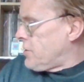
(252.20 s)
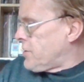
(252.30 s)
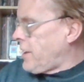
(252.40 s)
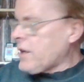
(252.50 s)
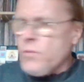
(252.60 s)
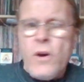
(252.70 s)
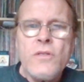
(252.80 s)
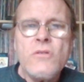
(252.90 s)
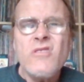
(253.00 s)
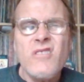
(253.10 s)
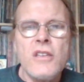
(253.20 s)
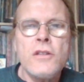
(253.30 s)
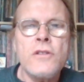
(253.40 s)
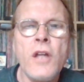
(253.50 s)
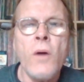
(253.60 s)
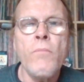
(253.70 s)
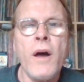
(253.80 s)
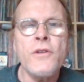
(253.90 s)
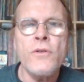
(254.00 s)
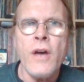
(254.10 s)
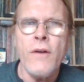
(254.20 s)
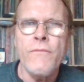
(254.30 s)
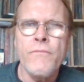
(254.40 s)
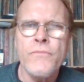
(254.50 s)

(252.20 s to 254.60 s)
The next one is an album I don't have.